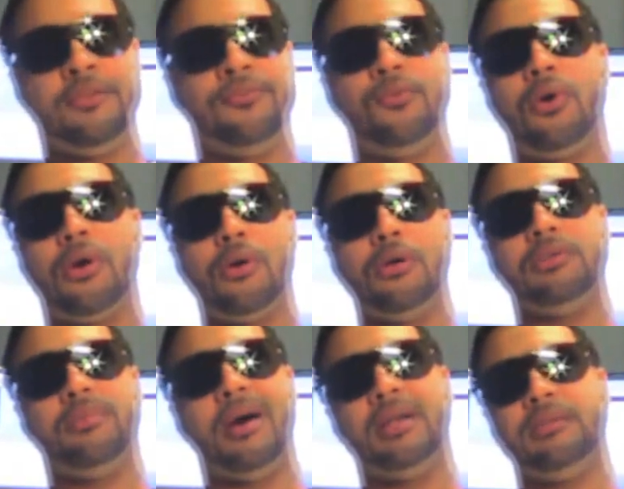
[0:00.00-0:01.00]
four girls
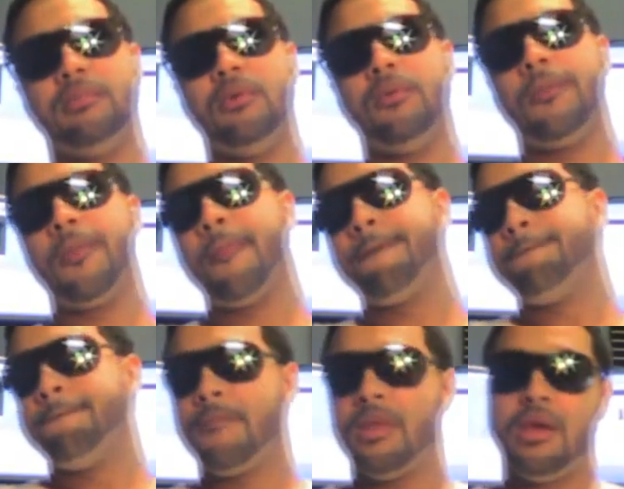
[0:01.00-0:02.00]
possible.
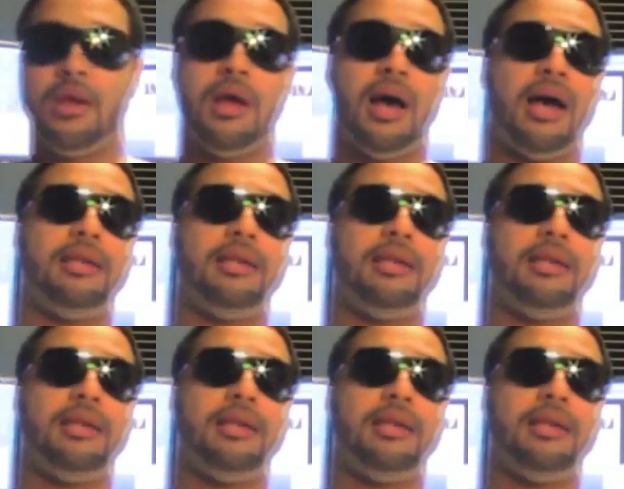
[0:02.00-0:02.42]
I